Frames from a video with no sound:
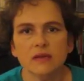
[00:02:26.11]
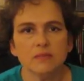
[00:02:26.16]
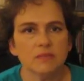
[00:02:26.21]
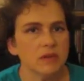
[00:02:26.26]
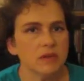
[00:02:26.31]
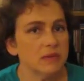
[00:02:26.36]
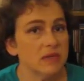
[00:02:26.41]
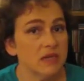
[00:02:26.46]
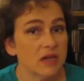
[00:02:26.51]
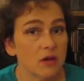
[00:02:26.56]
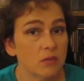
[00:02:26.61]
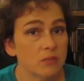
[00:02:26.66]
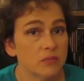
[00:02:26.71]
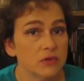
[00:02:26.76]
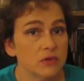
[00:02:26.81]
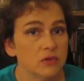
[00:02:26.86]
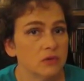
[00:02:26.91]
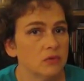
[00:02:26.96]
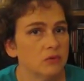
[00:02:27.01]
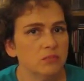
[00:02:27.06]
Maybe help
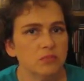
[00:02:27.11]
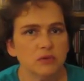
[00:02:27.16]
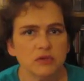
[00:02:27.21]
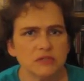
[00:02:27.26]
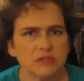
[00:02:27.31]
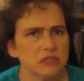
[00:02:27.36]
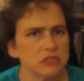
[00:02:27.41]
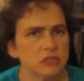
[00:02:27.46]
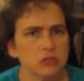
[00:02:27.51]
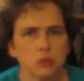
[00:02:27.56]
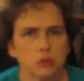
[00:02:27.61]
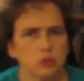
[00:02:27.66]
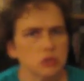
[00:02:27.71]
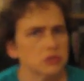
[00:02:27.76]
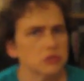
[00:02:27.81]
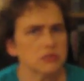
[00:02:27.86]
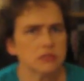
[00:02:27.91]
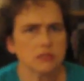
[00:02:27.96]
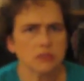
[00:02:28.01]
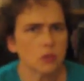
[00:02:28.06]
you put the
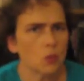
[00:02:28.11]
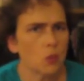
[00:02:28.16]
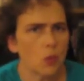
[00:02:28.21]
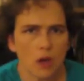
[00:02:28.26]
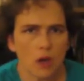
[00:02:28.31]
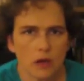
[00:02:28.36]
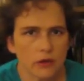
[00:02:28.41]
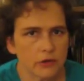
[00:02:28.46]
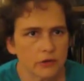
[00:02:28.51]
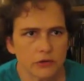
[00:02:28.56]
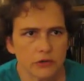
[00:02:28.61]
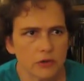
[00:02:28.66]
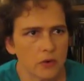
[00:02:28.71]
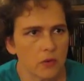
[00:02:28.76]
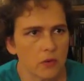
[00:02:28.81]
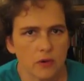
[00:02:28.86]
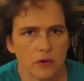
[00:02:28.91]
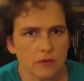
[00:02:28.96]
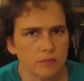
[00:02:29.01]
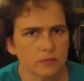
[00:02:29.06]
noodles in the water
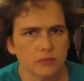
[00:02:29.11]
or